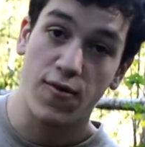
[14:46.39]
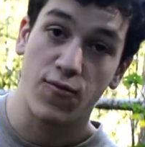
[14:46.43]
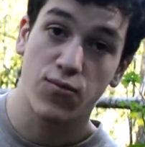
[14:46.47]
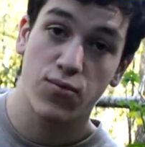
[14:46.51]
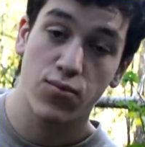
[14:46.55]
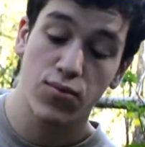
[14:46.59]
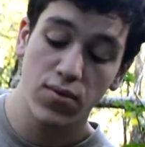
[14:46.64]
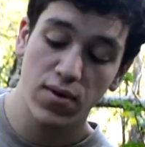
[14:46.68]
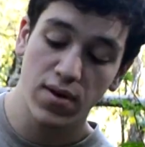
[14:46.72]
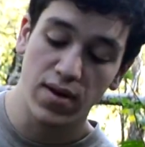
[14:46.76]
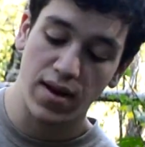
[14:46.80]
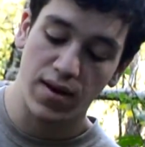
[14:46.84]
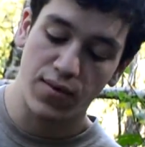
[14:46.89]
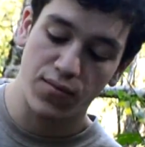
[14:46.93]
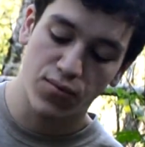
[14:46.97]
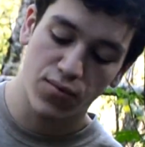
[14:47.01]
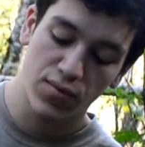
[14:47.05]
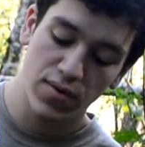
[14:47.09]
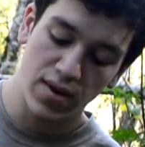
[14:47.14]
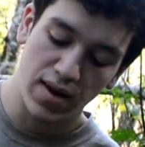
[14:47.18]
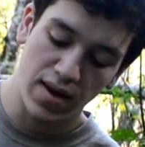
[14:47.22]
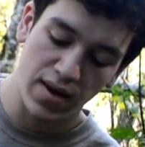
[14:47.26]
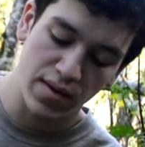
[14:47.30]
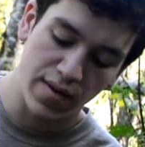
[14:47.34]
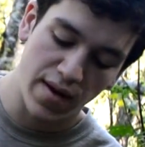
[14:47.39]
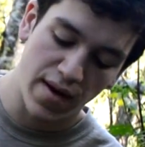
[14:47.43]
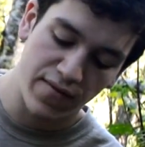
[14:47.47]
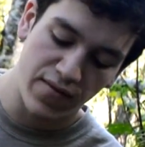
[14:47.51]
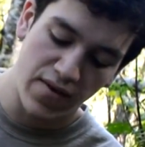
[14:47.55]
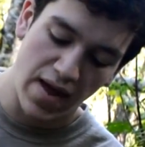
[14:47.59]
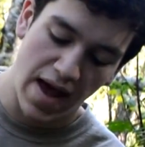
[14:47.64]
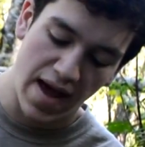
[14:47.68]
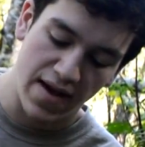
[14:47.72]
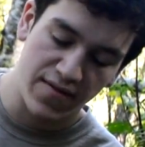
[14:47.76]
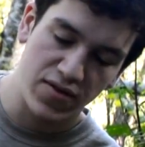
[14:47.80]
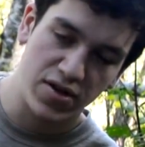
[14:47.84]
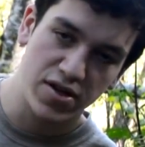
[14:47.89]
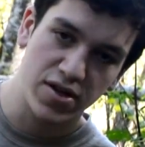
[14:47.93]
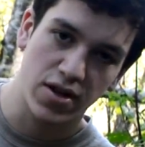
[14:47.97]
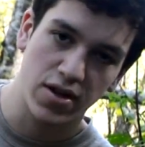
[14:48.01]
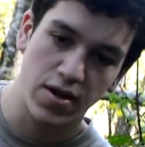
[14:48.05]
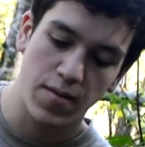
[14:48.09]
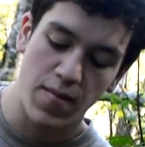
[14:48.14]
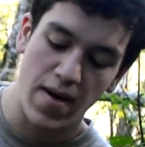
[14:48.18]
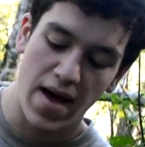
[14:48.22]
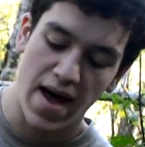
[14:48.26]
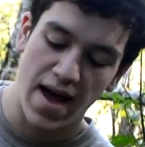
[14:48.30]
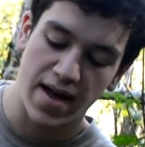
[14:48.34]
really, really love to have this on
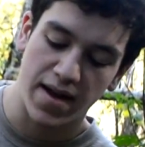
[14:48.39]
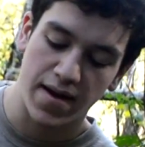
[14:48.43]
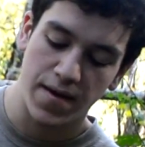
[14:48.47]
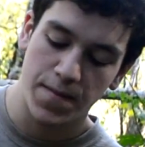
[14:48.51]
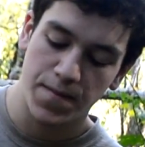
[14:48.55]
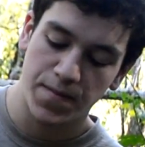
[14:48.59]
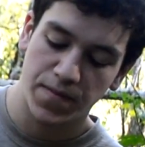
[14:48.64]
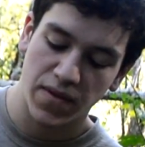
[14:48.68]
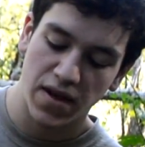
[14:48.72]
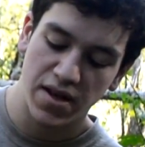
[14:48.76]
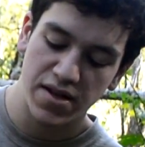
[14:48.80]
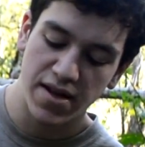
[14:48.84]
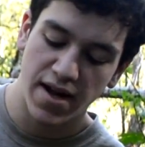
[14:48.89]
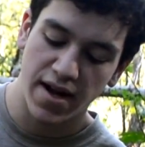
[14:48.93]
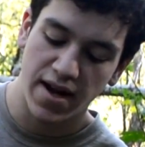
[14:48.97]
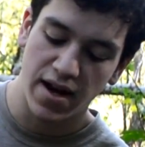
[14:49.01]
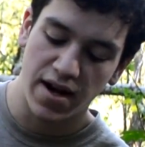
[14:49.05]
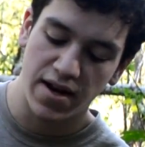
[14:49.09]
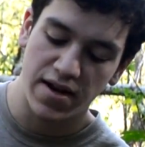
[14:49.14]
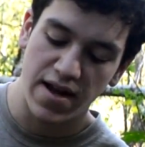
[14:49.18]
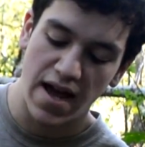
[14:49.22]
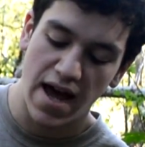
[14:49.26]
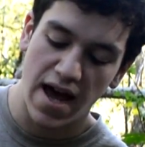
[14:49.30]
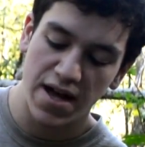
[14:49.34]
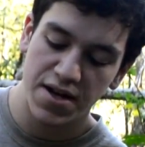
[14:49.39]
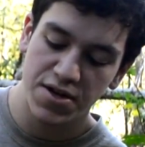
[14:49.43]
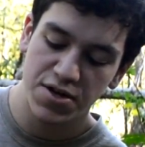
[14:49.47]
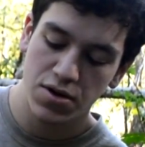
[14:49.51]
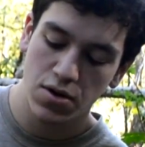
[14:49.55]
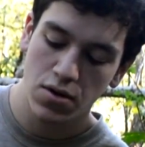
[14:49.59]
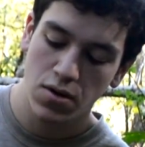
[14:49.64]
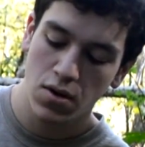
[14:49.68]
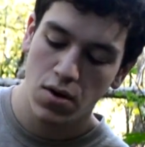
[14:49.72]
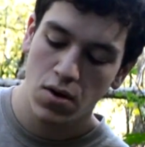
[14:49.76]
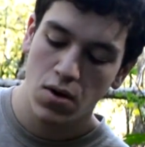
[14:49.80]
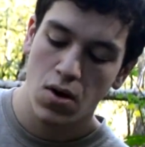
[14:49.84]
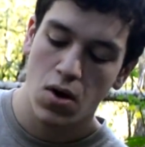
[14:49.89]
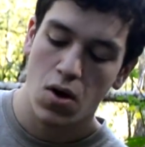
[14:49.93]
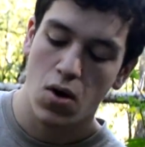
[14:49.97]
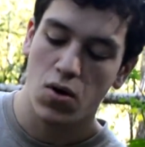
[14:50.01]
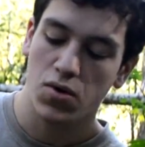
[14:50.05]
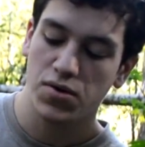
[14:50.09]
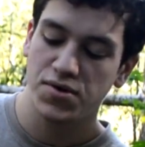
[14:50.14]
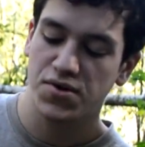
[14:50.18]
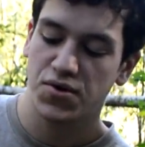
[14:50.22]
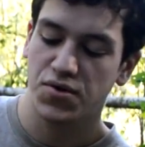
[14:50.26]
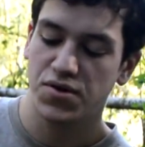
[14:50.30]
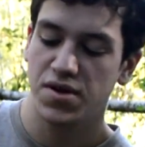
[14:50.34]
the back is I can attach all
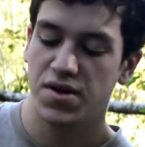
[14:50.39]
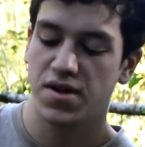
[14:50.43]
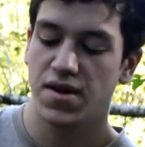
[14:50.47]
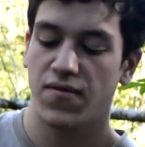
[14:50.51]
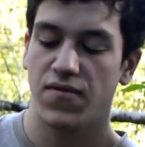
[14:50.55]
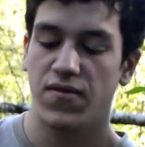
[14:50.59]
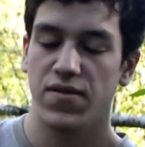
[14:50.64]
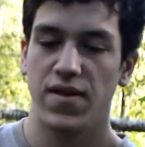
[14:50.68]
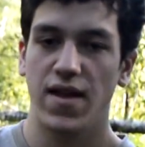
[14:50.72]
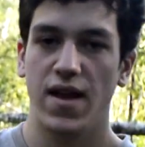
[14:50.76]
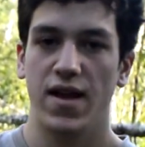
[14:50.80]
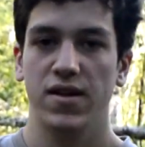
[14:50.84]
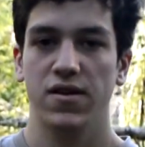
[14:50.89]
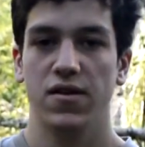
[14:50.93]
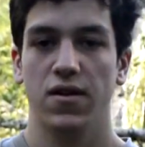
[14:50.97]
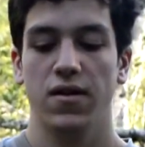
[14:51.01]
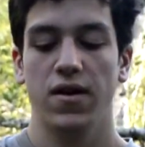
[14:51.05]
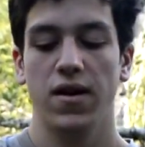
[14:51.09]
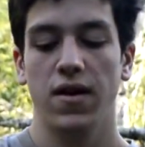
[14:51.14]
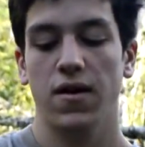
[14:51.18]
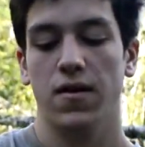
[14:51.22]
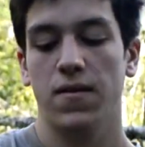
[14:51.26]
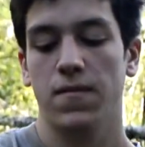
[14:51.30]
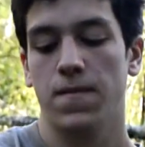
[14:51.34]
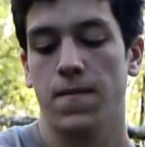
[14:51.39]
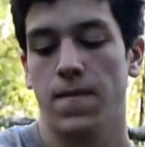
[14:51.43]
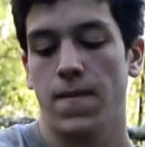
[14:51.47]
sorts of different things on here.